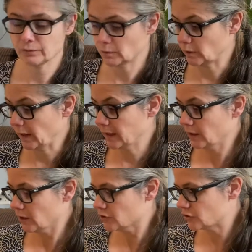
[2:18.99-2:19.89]
Okay,
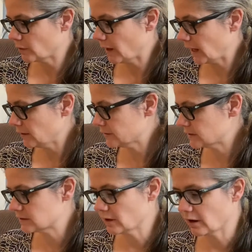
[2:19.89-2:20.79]
so I'll
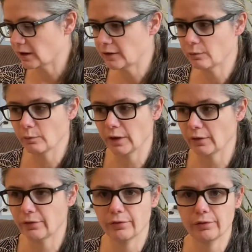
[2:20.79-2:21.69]
start
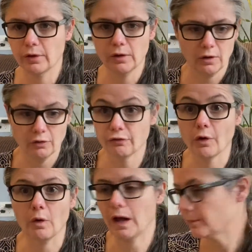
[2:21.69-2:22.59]
with
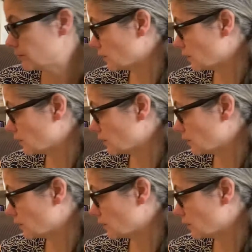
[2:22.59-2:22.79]
photo albums. So